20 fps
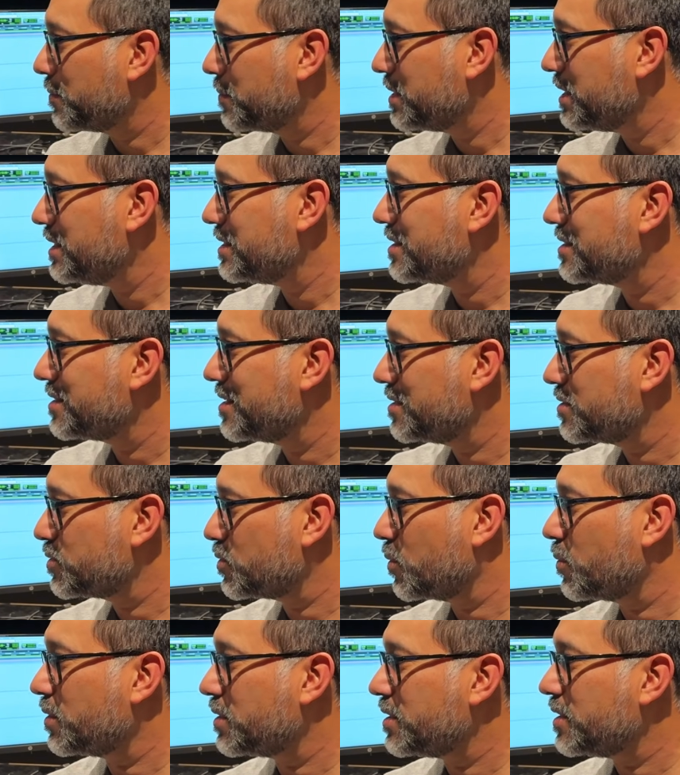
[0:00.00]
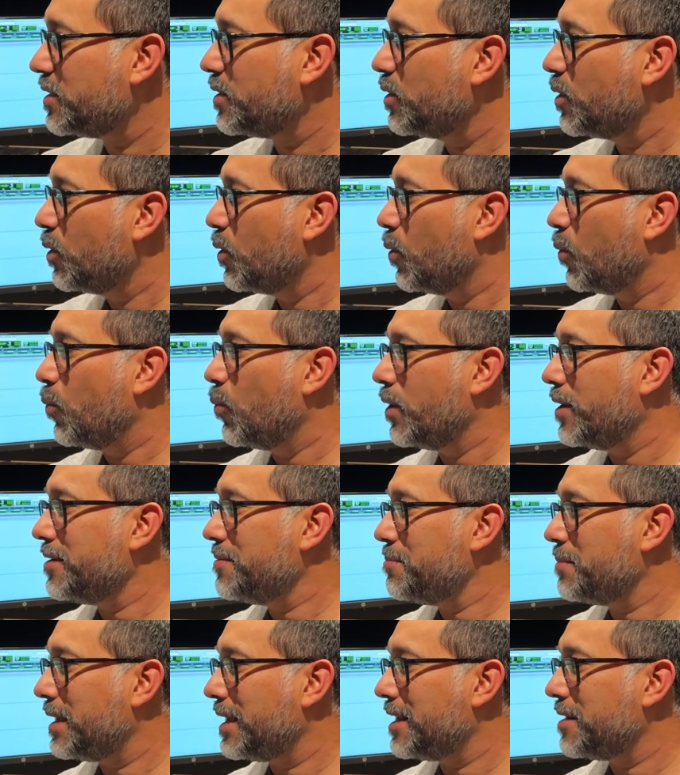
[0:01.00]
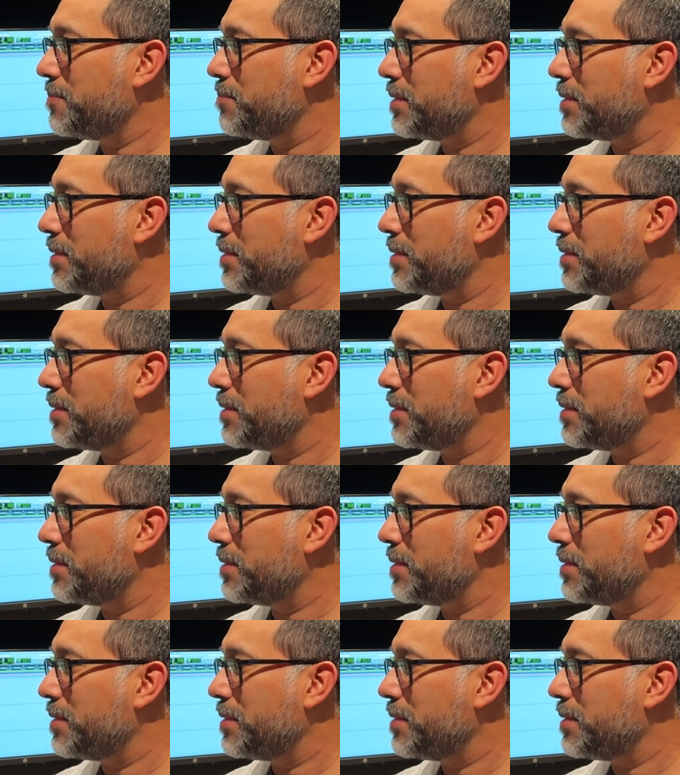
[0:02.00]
But he says, historically, one main